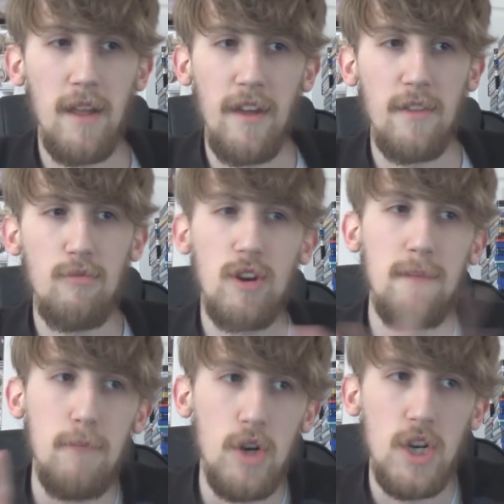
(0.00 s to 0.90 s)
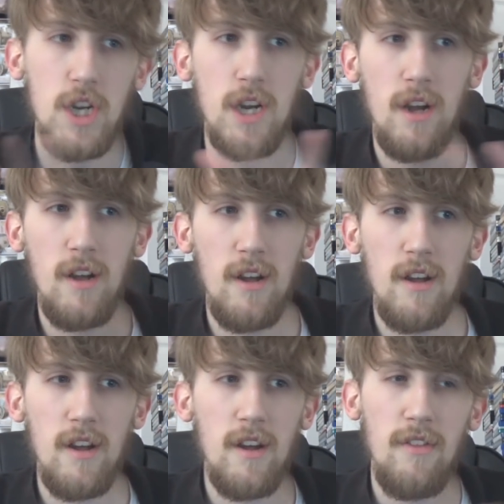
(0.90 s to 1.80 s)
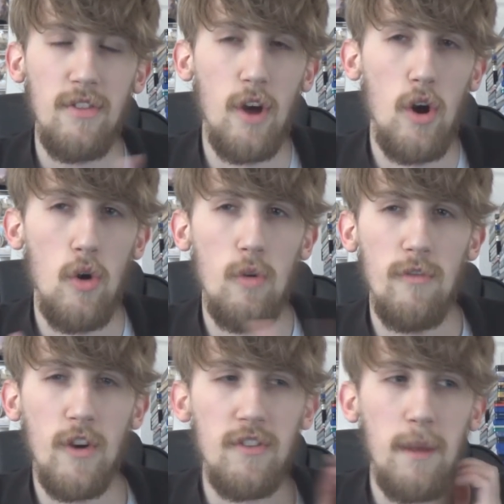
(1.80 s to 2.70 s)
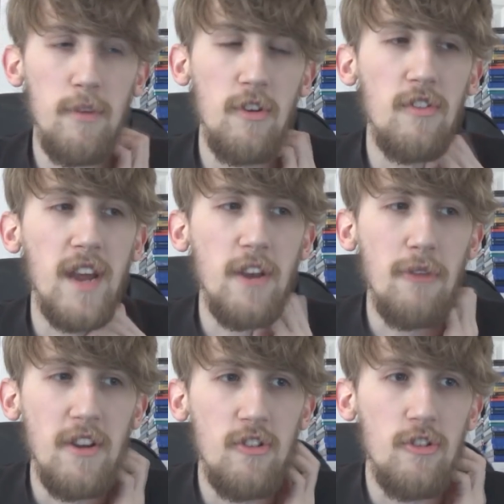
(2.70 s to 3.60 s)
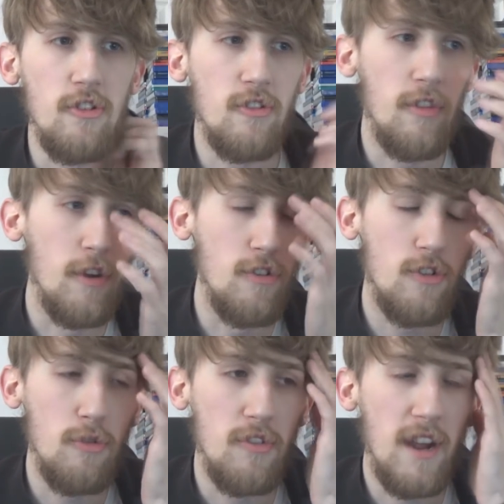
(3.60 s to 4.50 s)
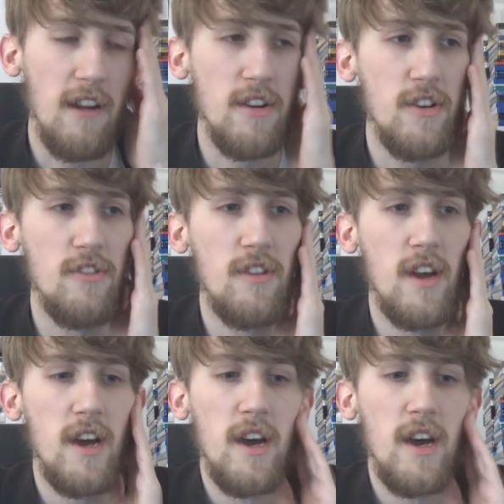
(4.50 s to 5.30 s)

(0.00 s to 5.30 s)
Like, that's pretty much the whole first episode, is getting you introduced to those two as characters.